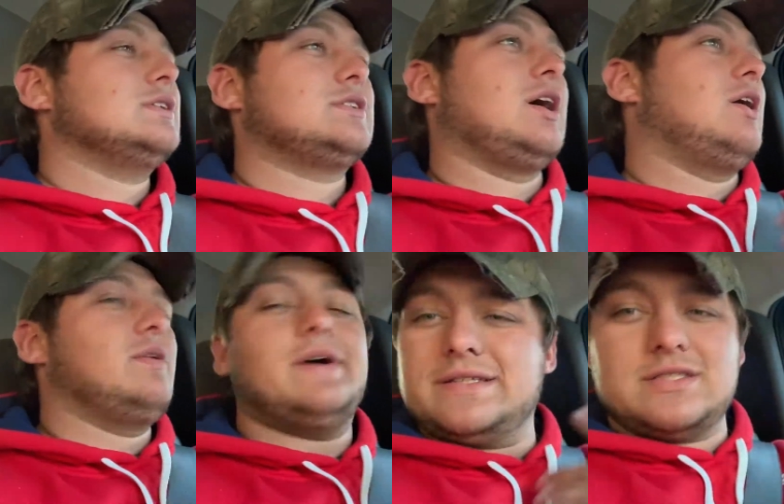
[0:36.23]
So
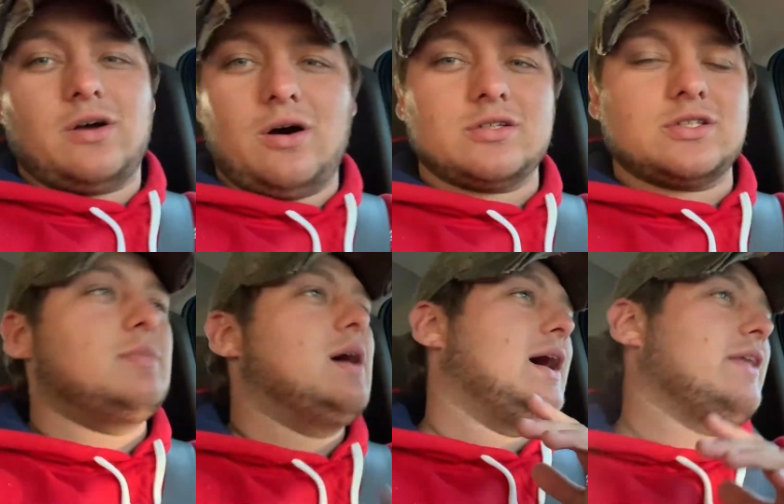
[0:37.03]
this is awesome.
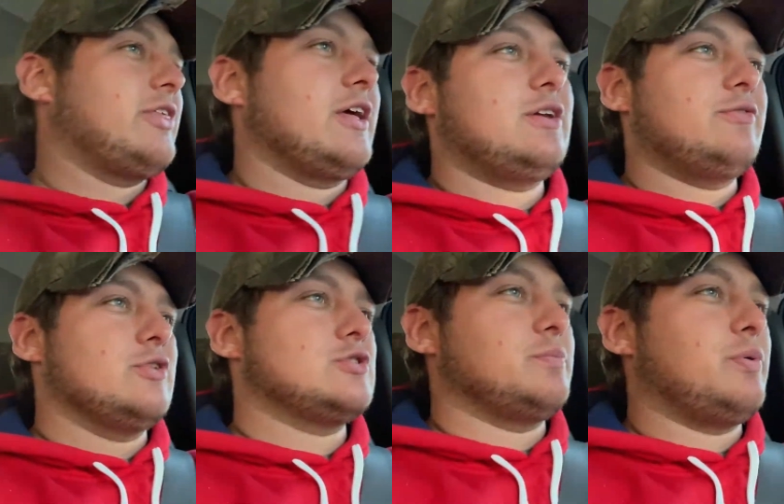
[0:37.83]
I thank you for
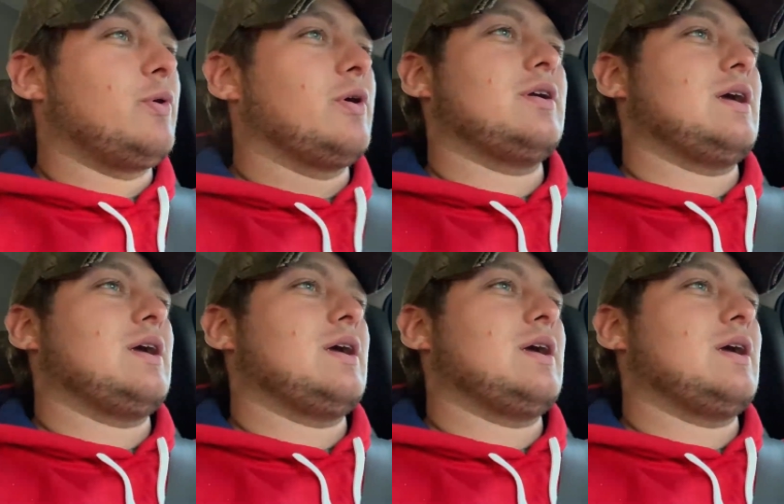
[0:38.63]
the support.